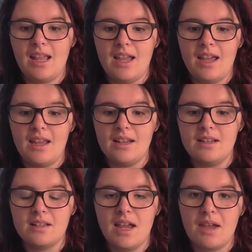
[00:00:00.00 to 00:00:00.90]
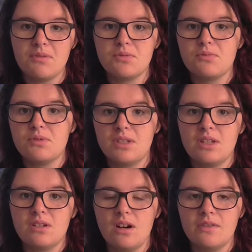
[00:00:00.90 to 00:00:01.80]
and I was
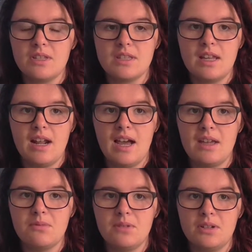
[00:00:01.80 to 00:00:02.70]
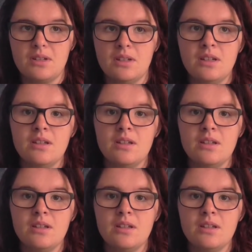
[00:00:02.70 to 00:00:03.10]
really nervous that I would